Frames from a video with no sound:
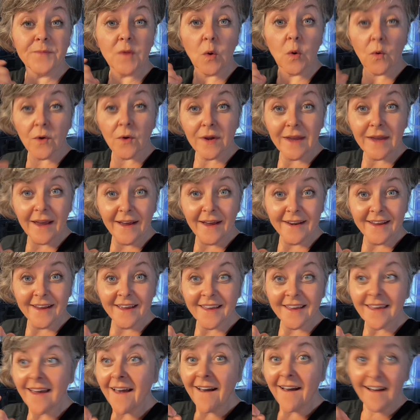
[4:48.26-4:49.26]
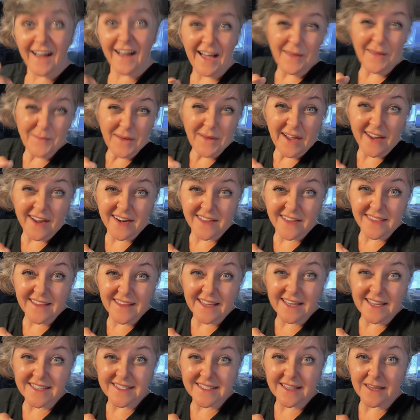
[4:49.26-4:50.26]
organic. I'm kind of
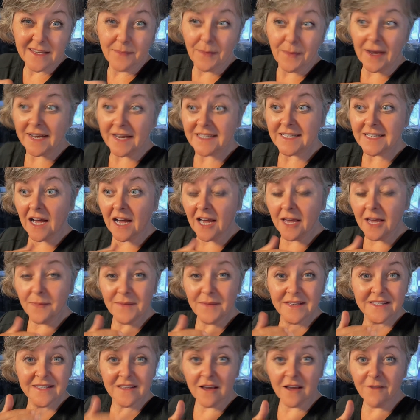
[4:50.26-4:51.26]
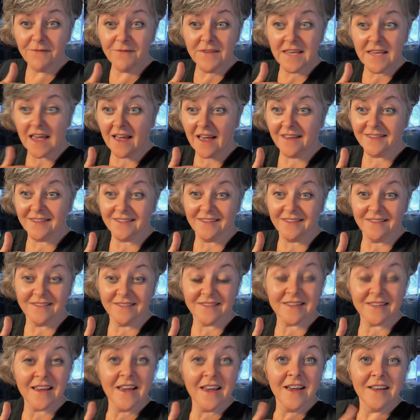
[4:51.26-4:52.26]
lazy. My time is of the
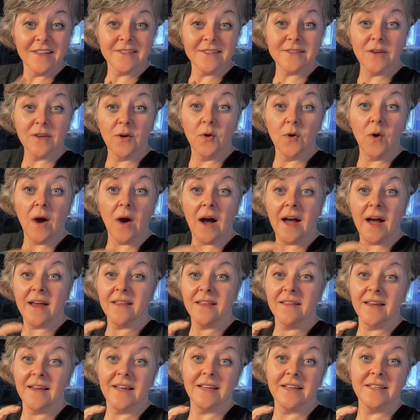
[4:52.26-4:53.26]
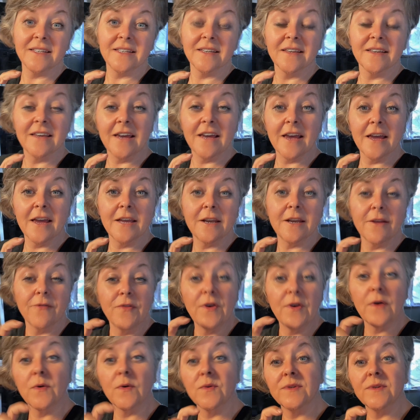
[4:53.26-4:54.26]
essence. So I like to get
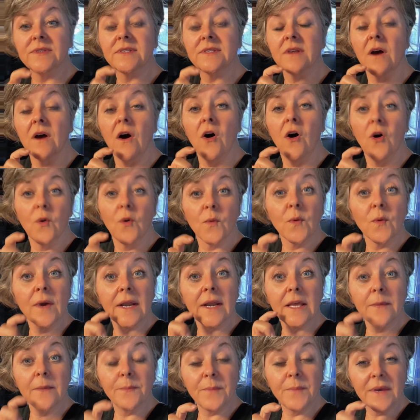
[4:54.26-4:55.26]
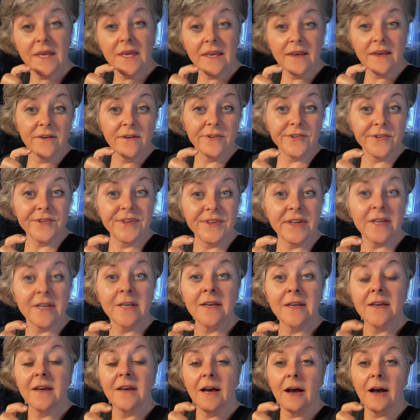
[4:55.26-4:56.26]
those already peeled,
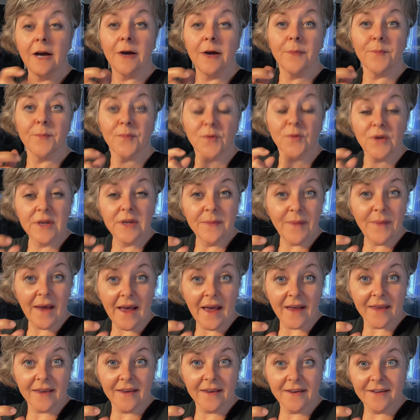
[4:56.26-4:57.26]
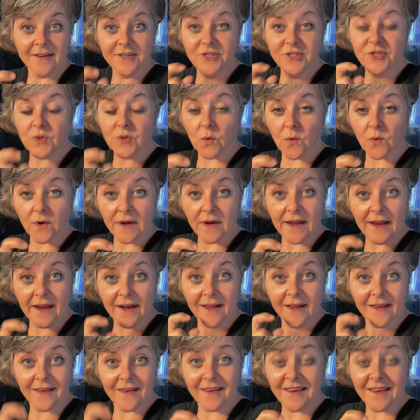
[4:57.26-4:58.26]
prepackaged
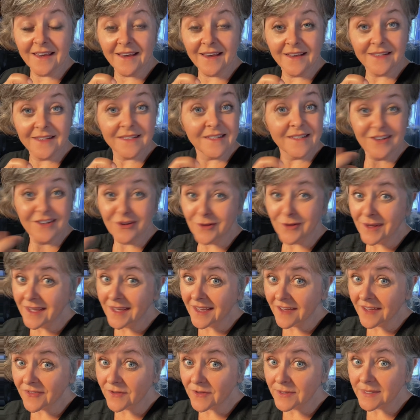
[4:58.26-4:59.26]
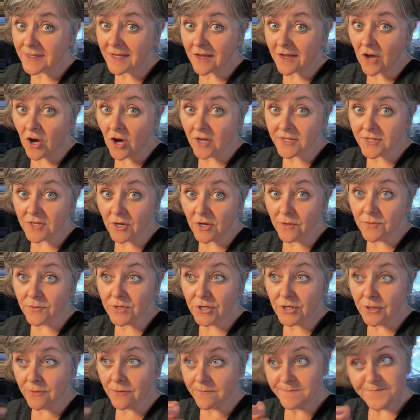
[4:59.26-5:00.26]
organic kits. And you can get those at Costco
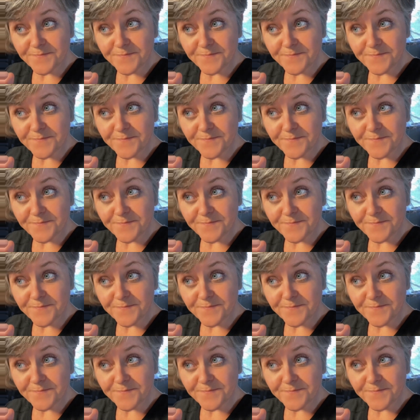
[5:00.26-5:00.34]
too.